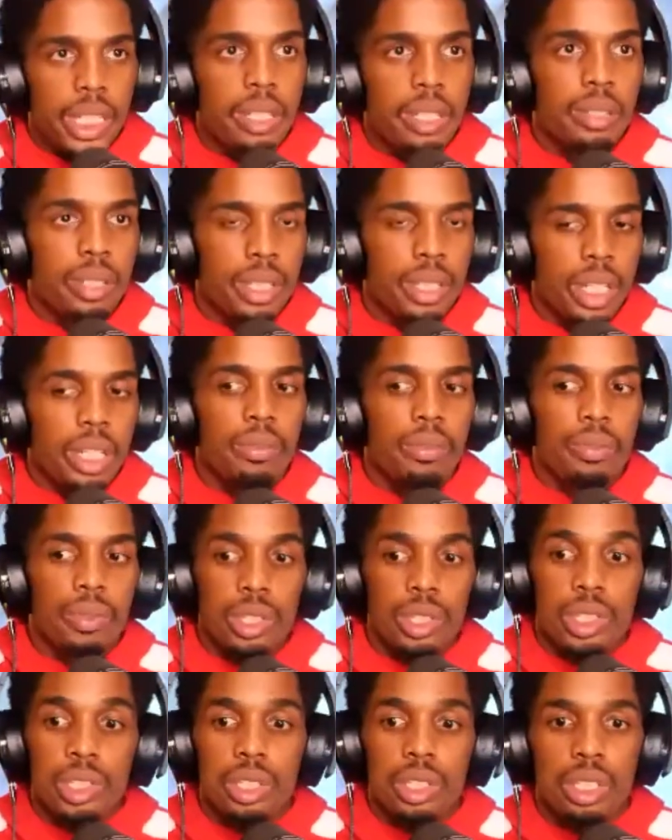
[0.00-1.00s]
yeah, for
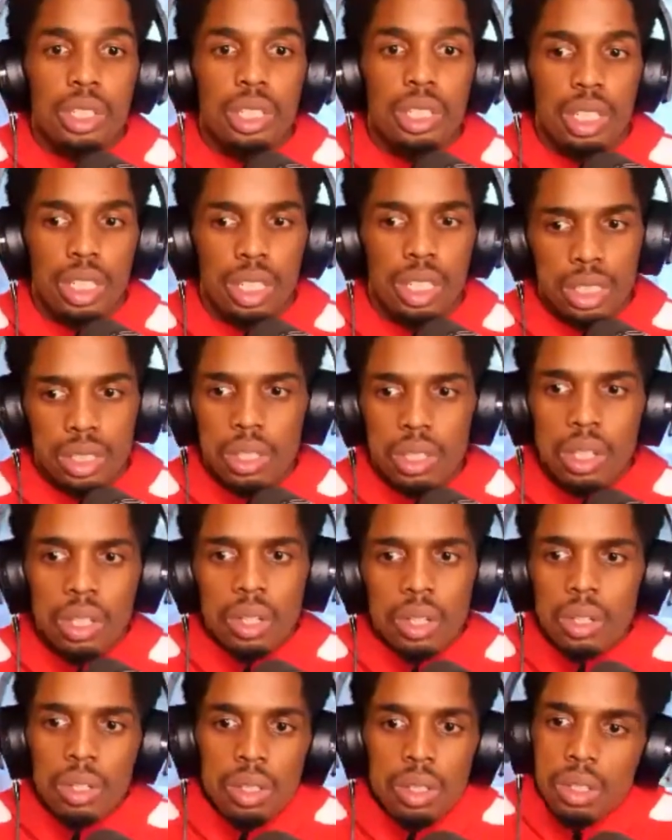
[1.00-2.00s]
sure. And it's
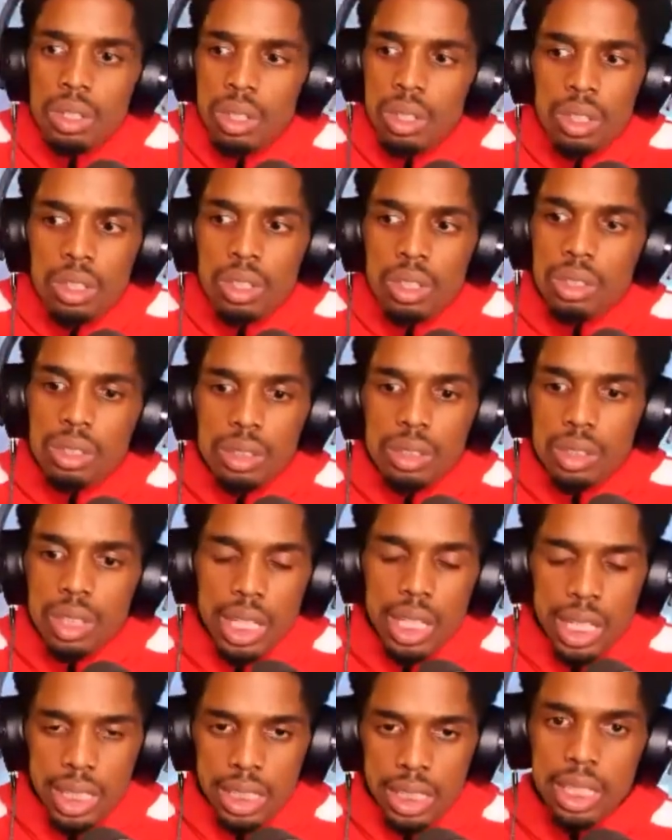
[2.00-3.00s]

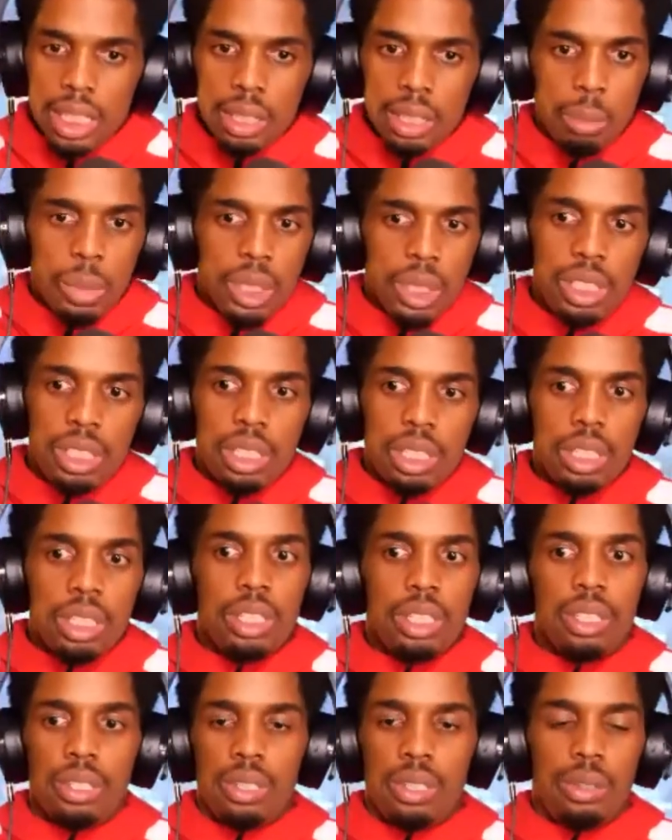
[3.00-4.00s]
like I said, the money's
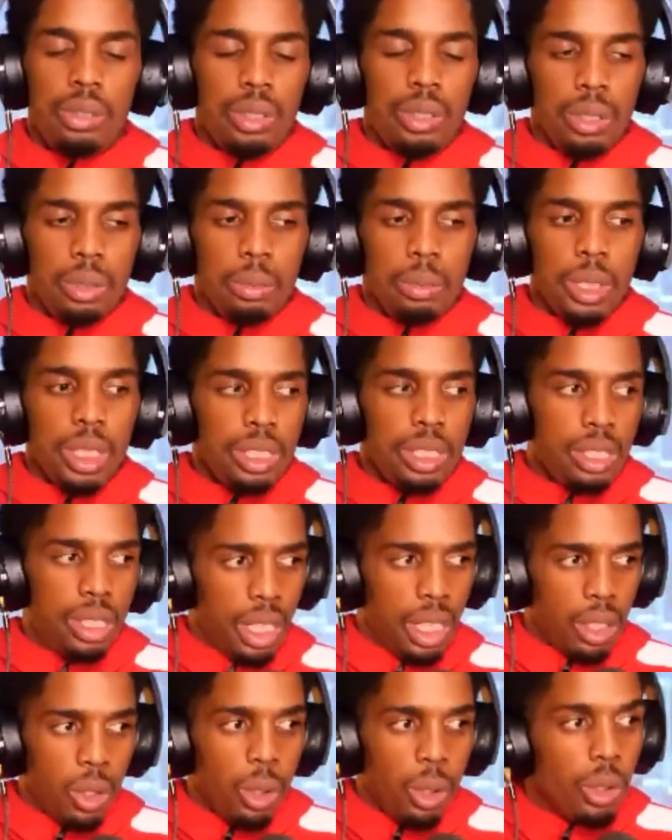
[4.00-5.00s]
good. You know, the money's kind
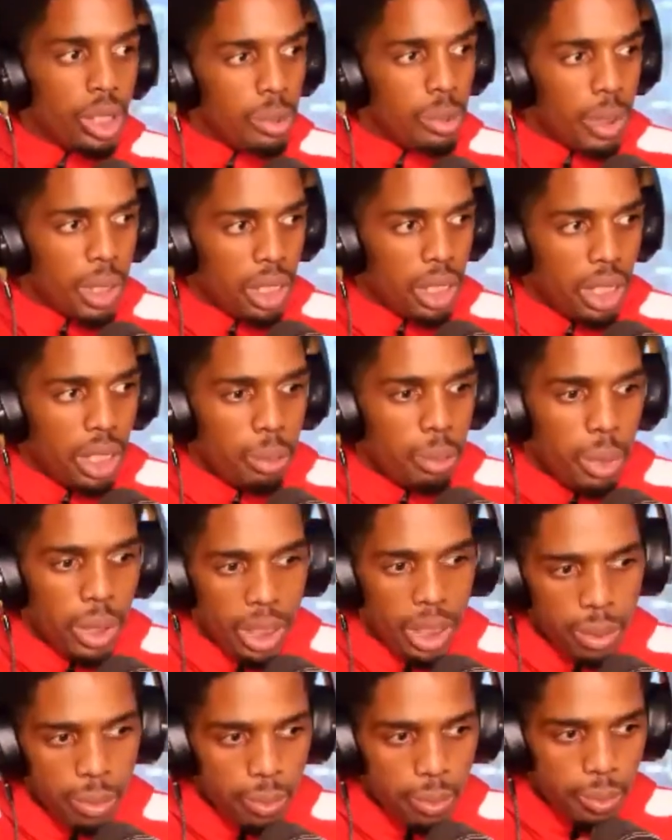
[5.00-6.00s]
of always been good,
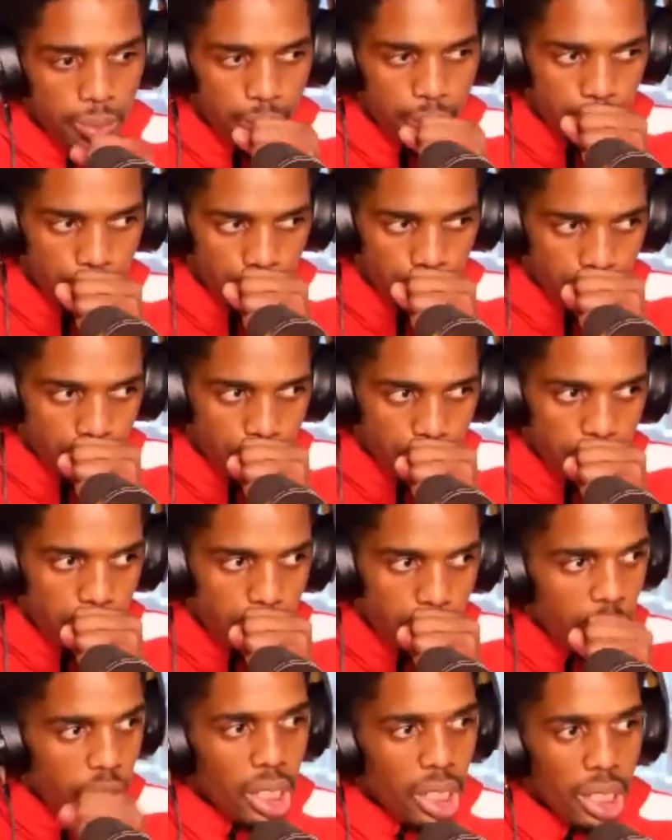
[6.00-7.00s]
but
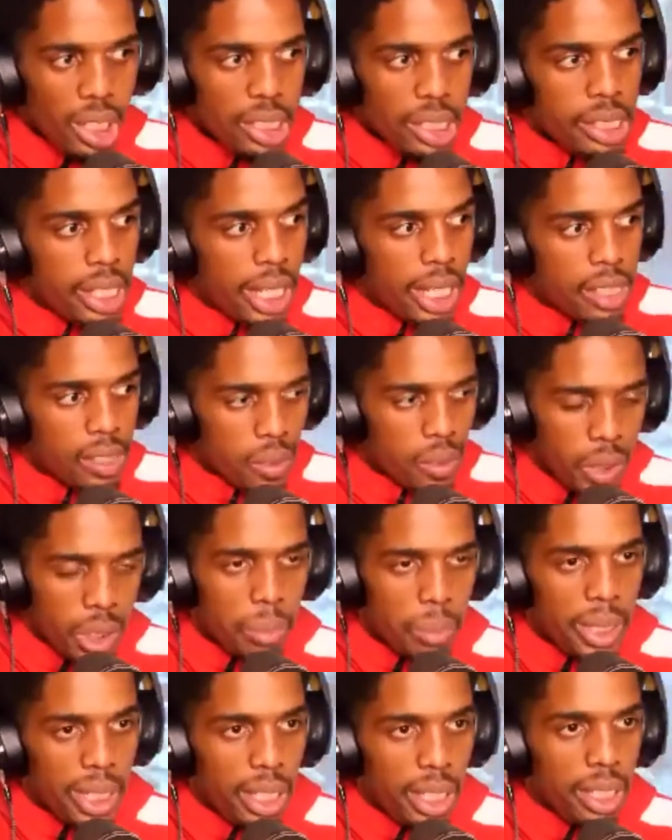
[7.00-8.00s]
this guy's over here
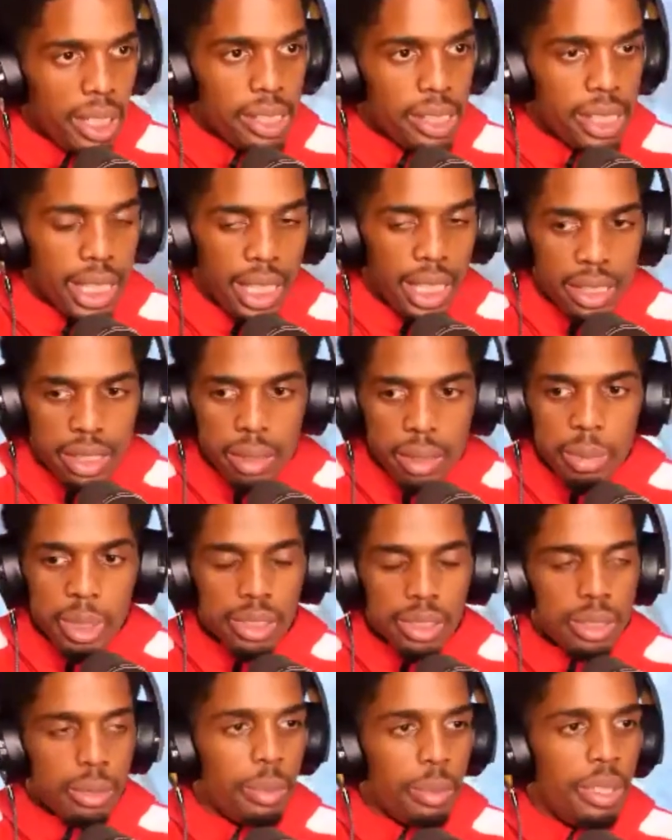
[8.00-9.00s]
making insane
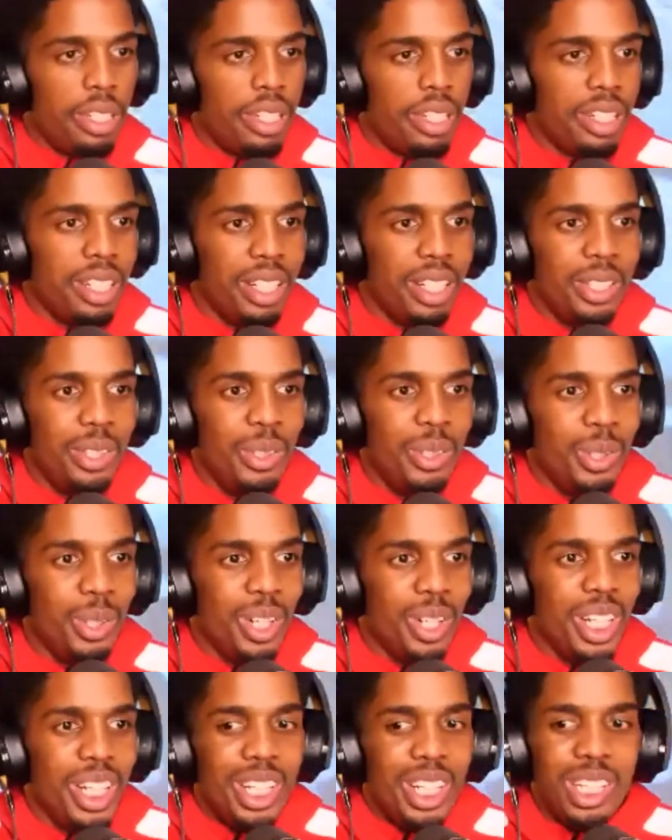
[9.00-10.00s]
amounts of uh, you know
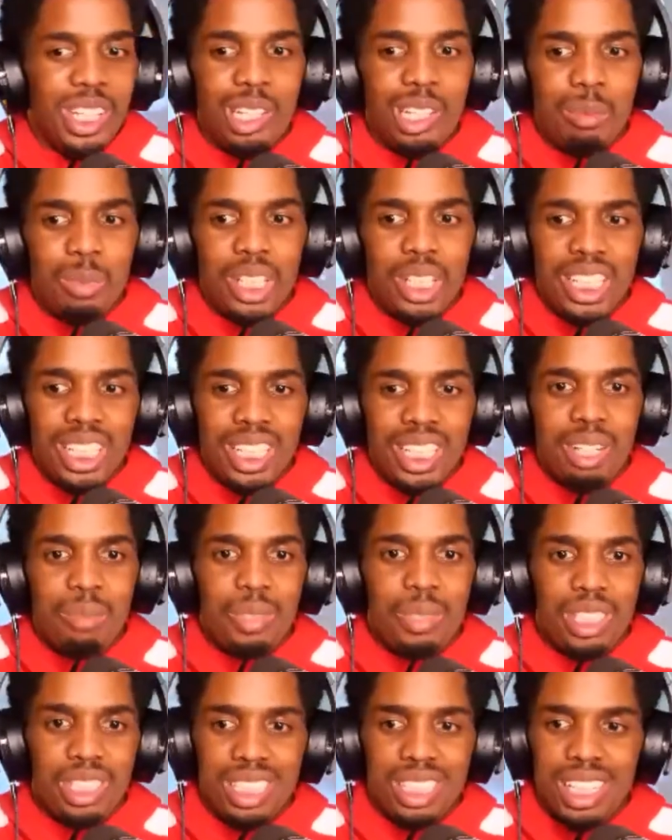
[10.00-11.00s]
of money and i'm
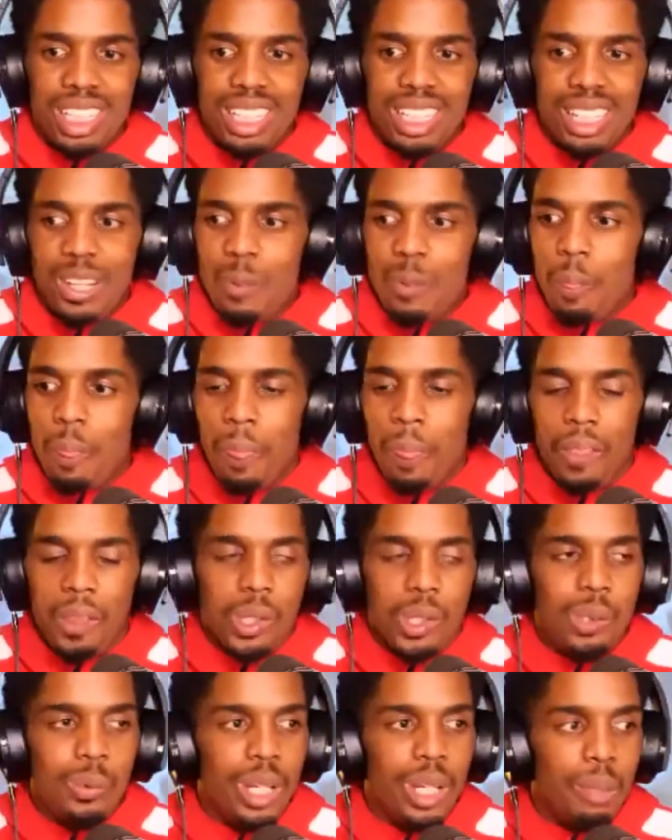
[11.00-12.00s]
just like the
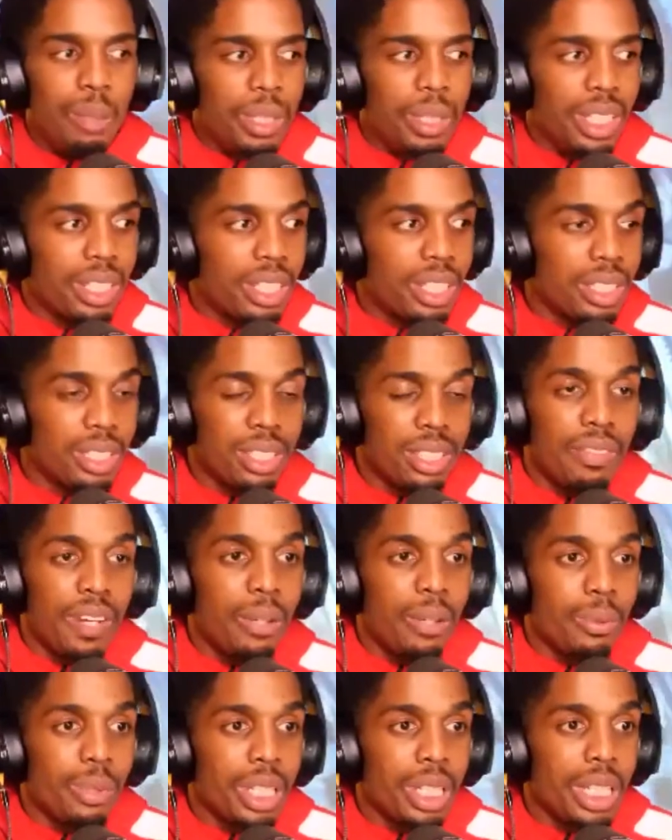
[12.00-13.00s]
only way i'm gonna get there is if i
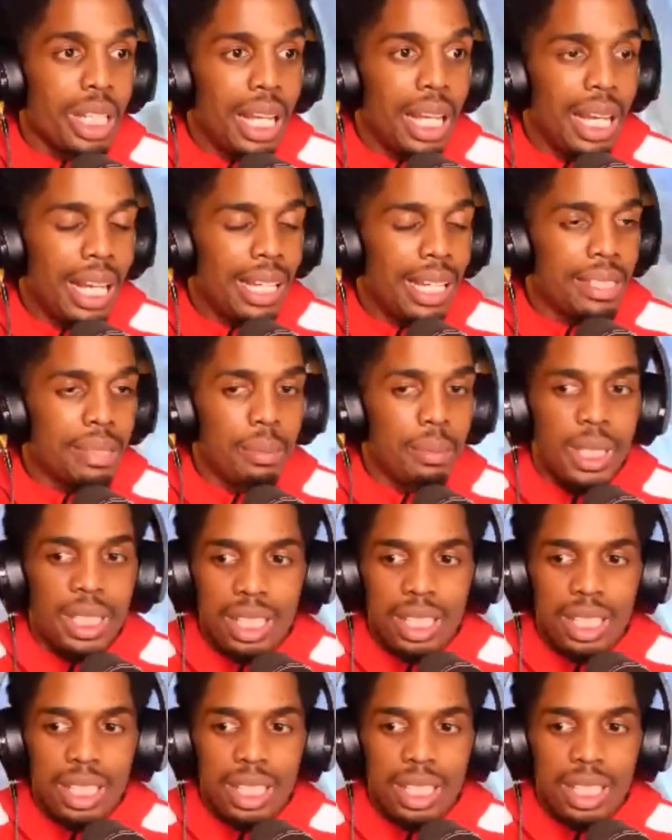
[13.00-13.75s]
relax man